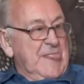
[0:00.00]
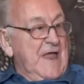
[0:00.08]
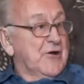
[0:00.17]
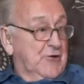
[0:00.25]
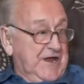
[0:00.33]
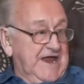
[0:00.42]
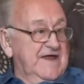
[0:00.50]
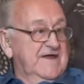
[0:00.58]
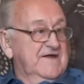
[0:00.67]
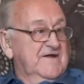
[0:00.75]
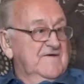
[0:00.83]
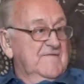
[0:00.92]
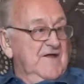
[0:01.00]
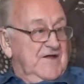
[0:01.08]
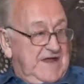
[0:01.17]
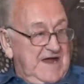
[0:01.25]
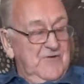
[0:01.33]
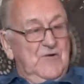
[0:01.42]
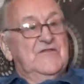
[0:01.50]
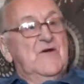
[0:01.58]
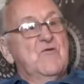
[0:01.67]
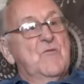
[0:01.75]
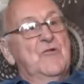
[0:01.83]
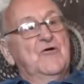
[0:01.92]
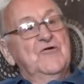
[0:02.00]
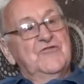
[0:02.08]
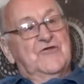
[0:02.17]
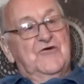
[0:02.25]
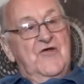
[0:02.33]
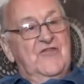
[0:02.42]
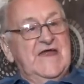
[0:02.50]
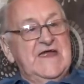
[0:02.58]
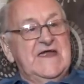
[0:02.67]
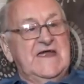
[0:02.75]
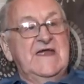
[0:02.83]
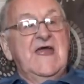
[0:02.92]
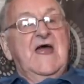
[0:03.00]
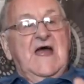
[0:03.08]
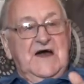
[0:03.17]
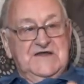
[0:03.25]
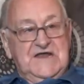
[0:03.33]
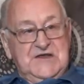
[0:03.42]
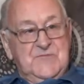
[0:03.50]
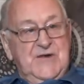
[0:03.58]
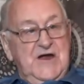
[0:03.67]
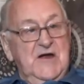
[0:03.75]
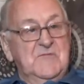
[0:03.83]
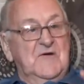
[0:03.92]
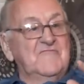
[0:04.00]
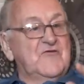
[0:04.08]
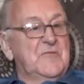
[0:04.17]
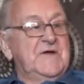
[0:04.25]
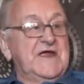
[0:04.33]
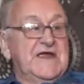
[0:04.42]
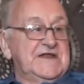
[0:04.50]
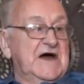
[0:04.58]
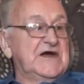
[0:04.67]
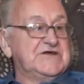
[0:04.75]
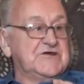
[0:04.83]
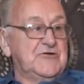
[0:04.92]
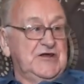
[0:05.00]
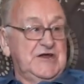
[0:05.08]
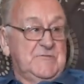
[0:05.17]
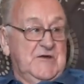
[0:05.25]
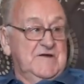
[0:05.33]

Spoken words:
Eric. Well, they were both there. They had a department for making ice cream.